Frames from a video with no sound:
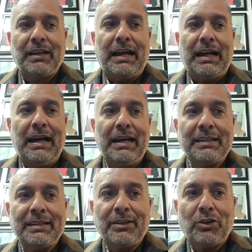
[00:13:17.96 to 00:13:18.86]
And
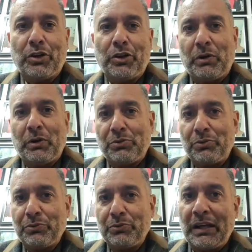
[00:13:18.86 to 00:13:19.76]
Jorge went to
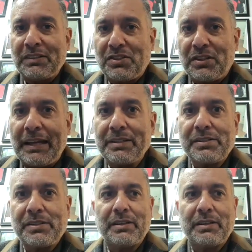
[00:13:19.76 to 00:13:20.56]
United States